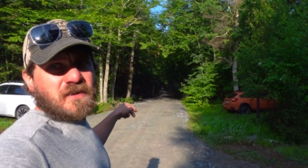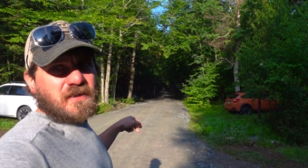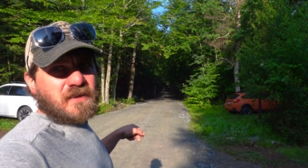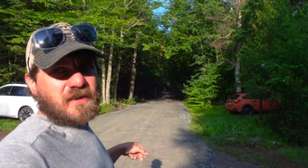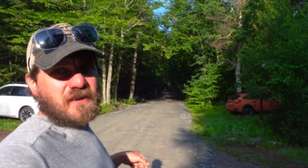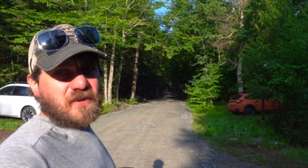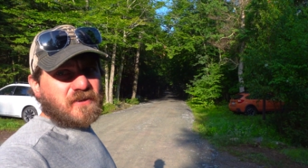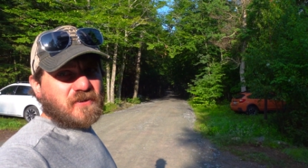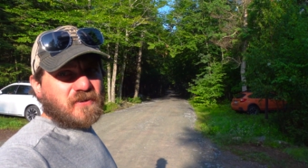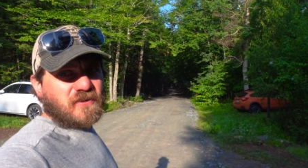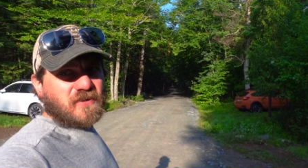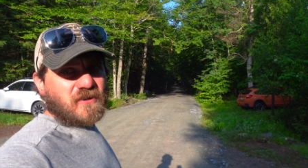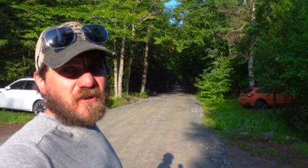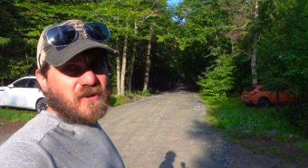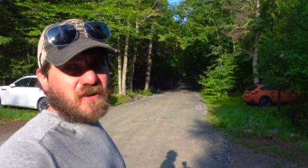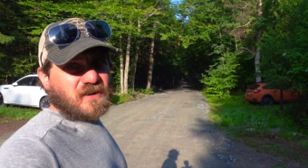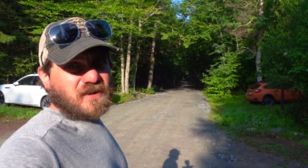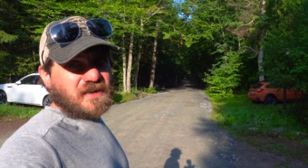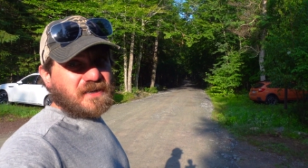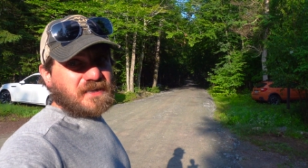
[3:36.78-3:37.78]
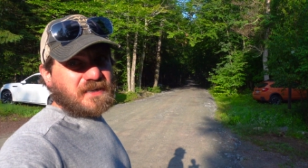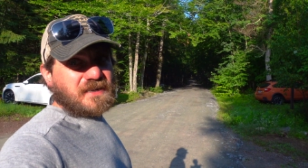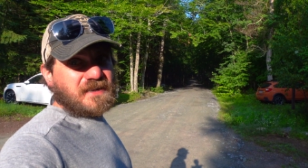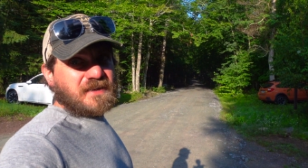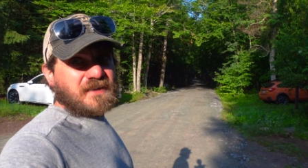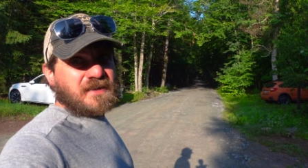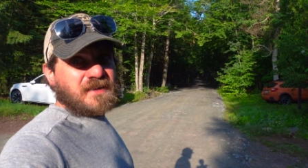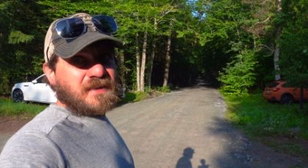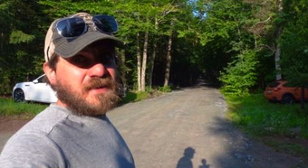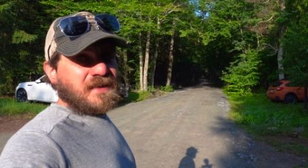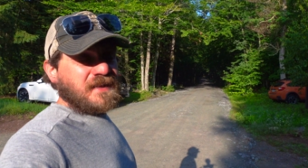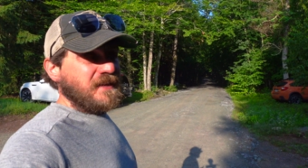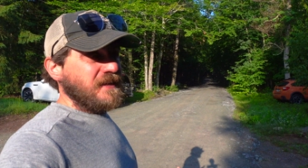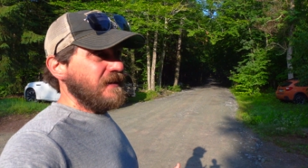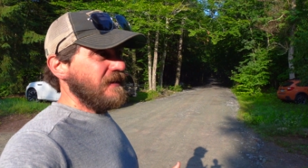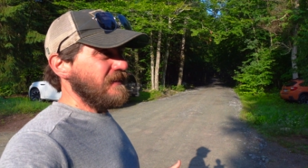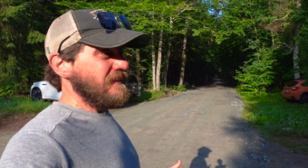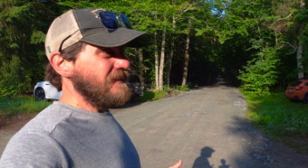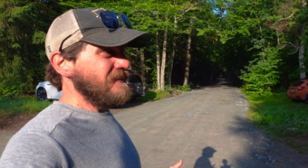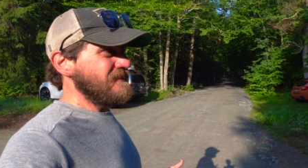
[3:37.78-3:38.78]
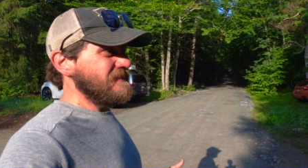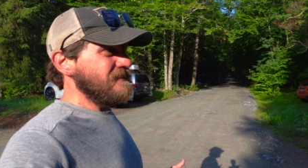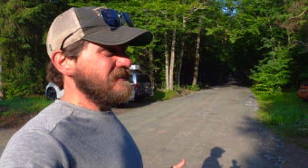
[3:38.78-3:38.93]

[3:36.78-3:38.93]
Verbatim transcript: here already, and this